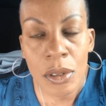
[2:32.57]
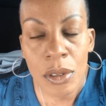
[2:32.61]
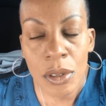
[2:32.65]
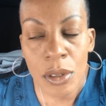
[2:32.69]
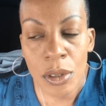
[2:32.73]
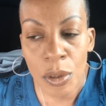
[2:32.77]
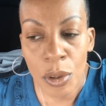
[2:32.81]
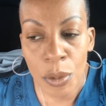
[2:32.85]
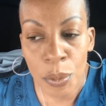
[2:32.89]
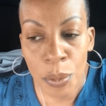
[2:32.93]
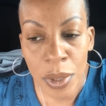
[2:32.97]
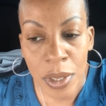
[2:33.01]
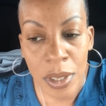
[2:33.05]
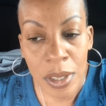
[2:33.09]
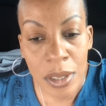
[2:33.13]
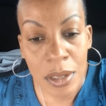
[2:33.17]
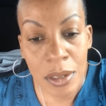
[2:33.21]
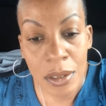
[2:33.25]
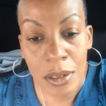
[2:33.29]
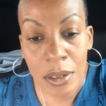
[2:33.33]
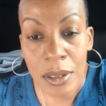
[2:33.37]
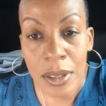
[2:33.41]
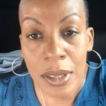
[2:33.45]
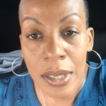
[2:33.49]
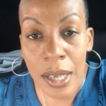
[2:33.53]
So, but it
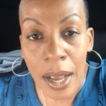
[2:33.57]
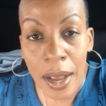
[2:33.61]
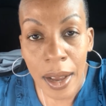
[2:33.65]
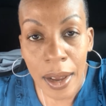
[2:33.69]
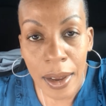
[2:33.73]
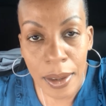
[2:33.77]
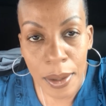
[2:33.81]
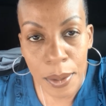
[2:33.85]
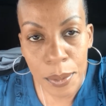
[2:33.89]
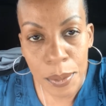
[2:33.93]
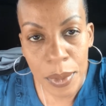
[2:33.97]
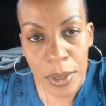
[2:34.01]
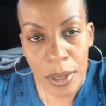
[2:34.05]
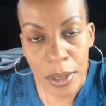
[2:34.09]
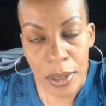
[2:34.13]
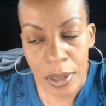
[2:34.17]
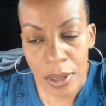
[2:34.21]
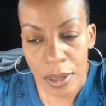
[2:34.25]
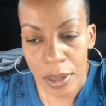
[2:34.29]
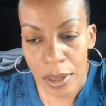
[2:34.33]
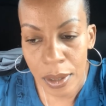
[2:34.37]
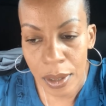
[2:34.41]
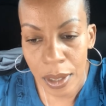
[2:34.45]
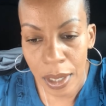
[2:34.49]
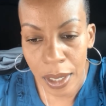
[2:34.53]
took time.
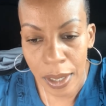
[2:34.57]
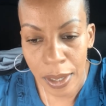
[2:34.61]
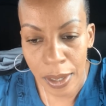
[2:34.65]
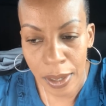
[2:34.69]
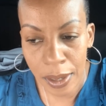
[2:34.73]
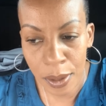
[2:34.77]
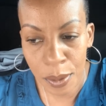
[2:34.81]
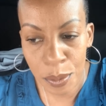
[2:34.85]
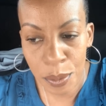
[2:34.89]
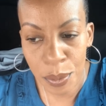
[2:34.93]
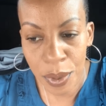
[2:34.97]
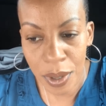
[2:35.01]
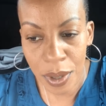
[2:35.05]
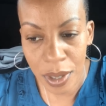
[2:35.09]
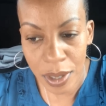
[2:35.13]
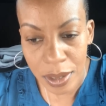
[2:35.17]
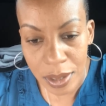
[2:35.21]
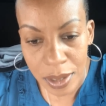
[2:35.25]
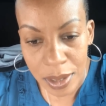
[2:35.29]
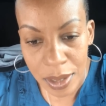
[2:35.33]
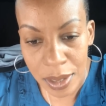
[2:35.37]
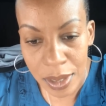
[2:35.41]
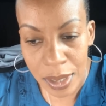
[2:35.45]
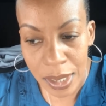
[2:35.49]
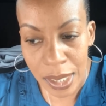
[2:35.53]
And
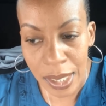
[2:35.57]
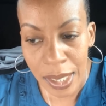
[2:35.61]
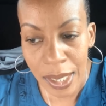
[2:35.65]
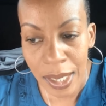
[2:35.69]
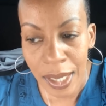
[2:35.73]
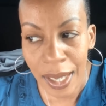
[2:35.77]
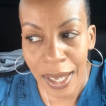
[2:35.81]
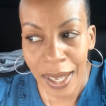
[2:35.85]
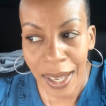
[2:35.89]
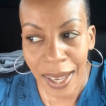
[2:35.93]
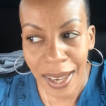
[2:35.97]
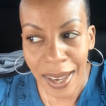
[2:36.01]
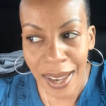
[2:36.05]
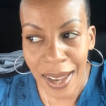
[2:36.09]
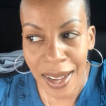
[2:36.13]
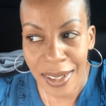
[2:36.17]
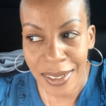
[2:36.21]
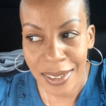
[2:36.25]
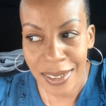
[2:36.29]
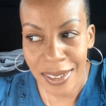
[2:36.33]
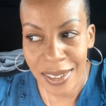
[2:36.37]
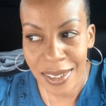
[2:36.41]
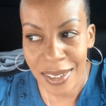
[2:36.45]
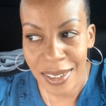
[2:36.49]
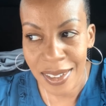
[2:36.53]
but I
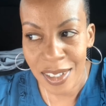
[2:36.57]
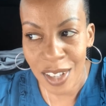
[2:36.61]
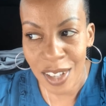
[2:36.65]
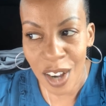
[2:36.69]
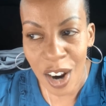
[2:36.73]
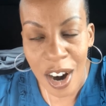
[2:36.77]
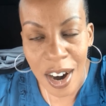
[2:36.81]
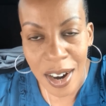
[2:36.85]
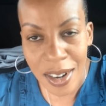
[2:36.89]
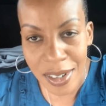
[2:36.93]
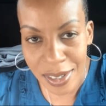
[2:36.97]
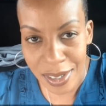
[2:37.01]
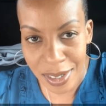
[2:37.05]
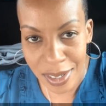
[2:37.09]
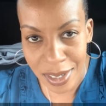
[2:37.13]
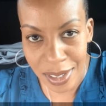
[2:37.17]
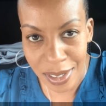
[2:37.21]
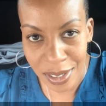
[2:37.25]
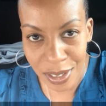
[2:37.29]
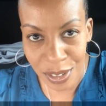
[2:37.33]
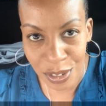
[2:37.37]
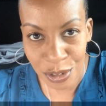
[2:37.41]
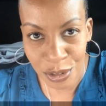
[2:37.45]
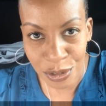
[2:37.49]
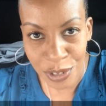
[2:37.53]
had to start
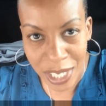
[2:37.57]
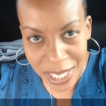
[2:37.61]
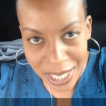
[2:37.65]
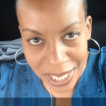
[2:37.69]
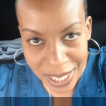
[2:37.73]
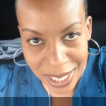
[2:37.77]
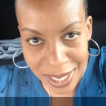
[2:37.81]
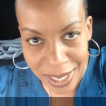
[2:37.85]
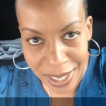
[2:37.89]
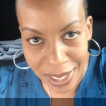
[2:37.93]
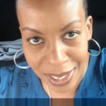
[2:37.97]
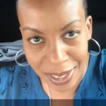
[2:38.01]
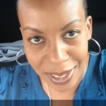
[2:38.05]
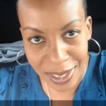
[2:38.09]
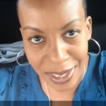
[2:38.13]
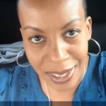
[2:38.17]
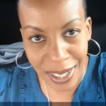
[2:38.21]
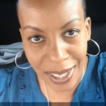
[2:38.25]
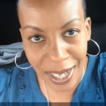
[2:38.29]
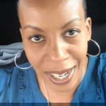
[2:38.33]
fixing it.